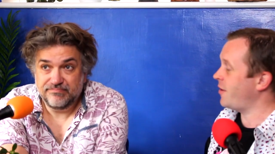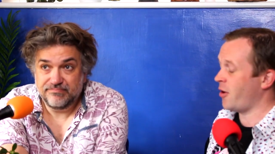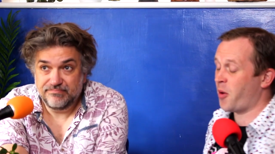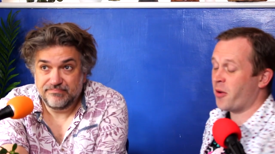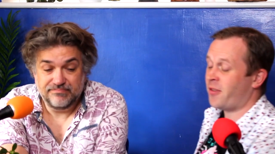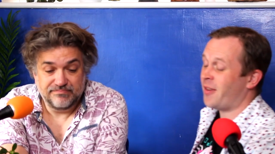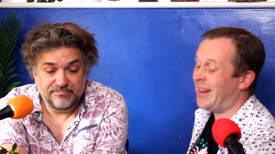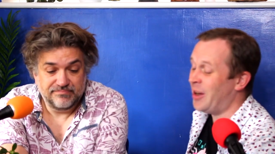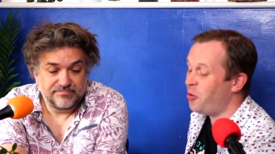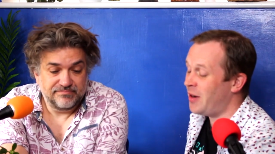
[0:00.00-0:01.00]
Speaker 1: so though it's a
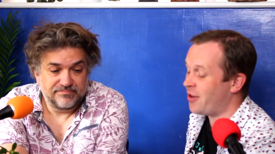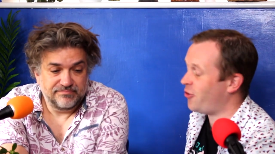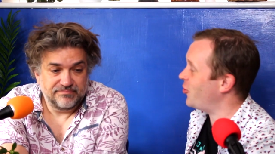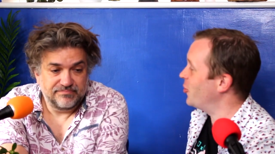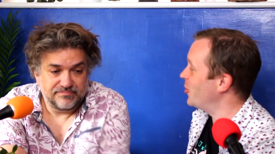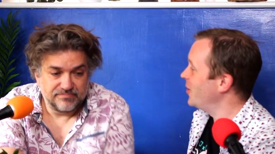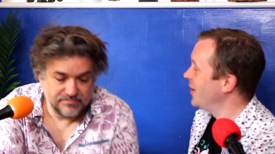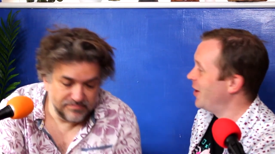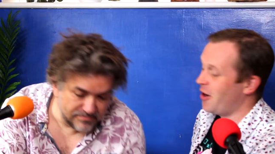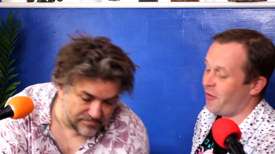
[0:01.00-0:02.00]
little less sure
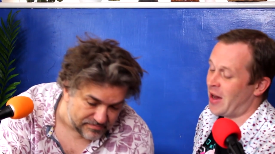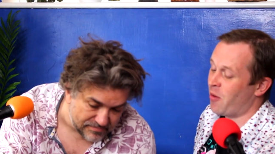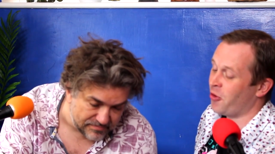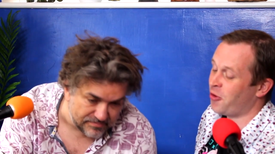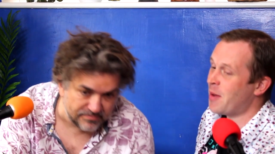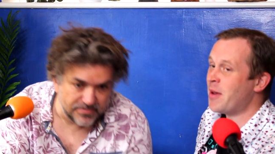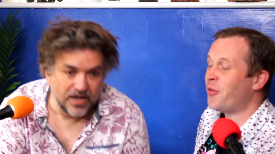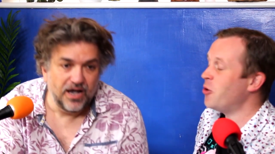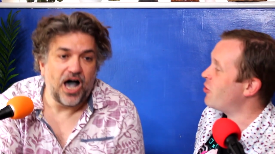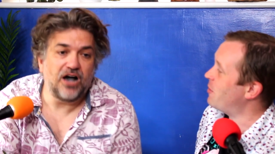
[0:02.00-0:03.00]
of that one. So maybe
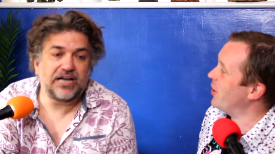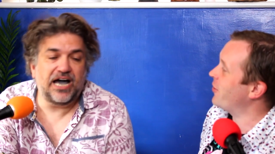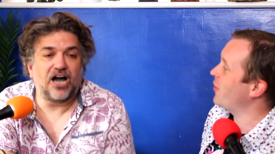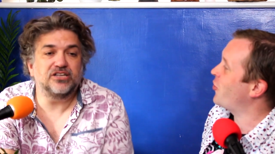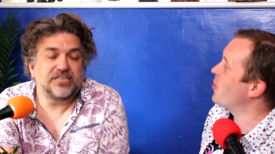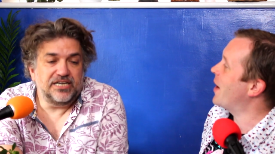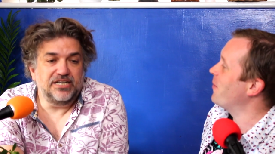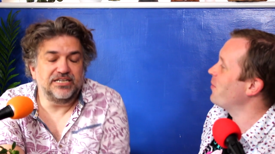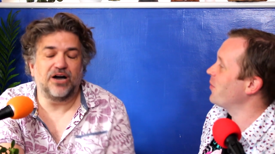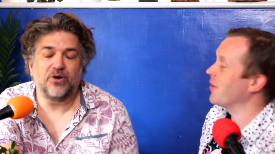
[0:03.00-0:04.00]
if you drink. Okay, I'll tell
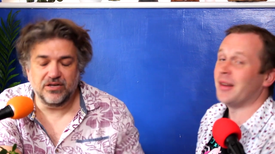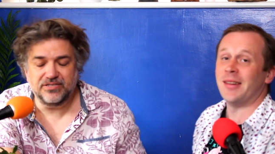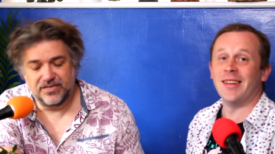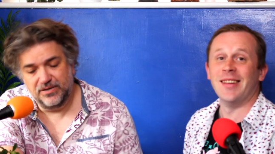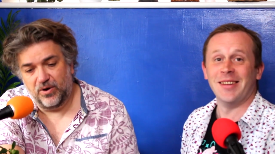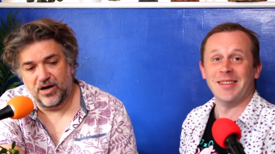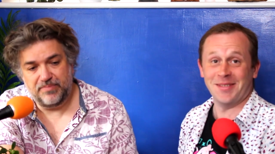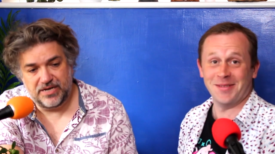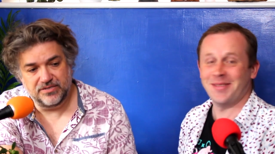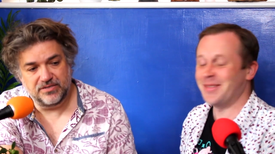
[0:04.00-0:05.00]
out. you.
Speaker 2: No, I'll tell you
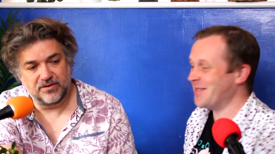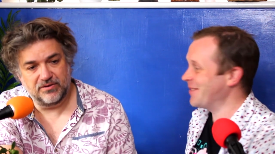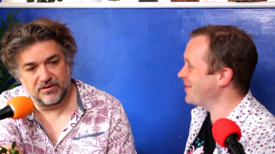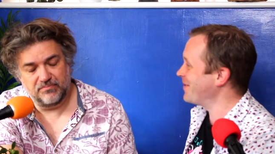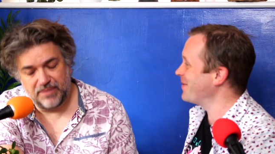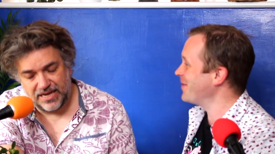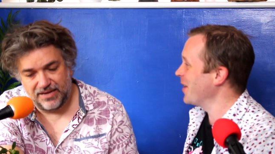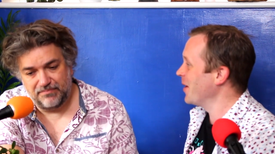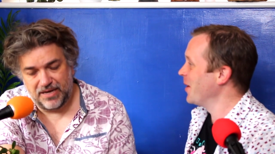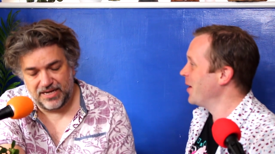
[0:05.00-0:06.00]
why. Because
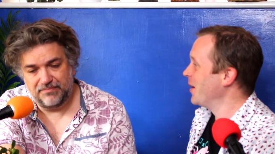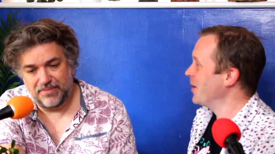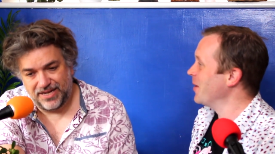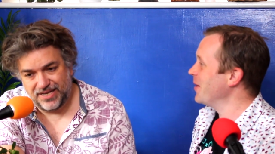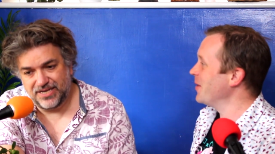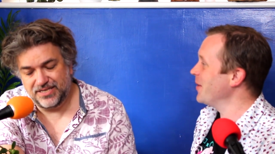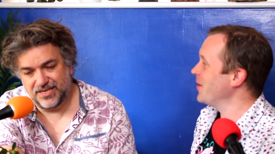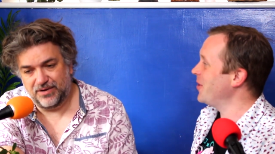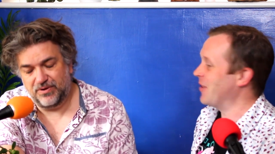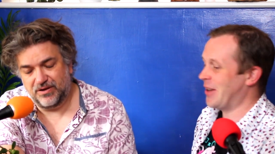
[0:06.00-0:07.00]
many, many, many
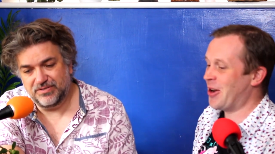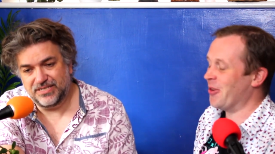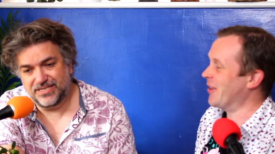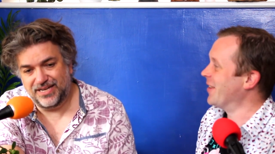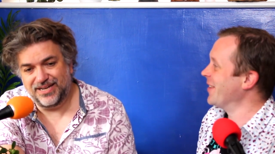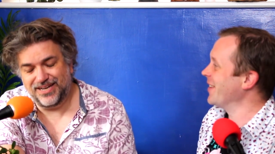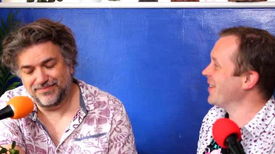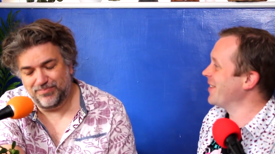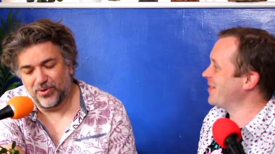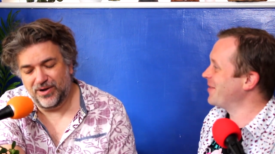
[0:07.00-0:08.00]
years ago, You're when I was a
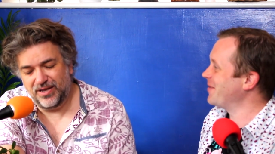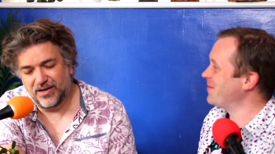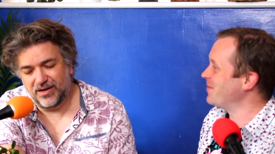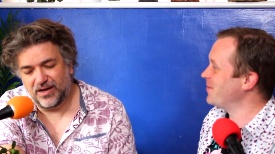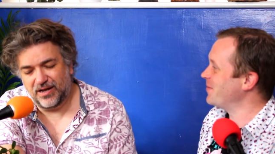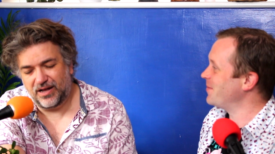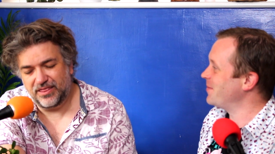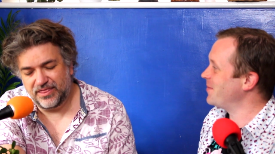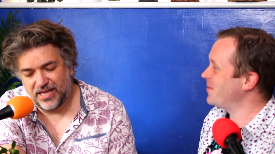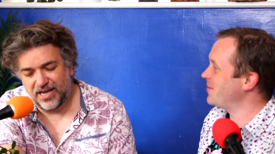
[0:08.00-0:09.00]
teenage boy,
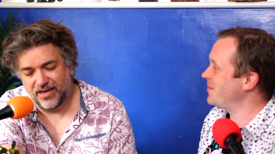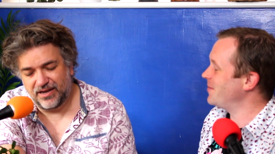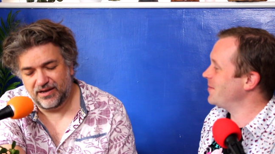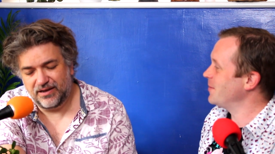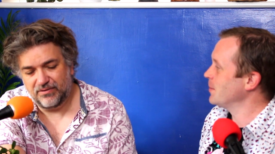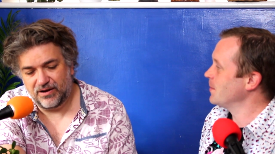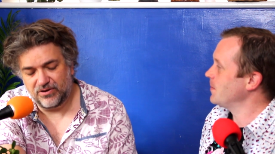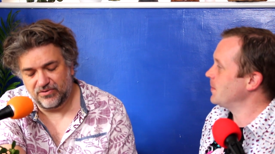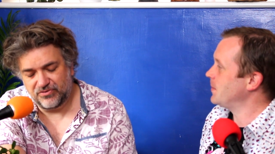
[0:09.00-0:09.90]
I think I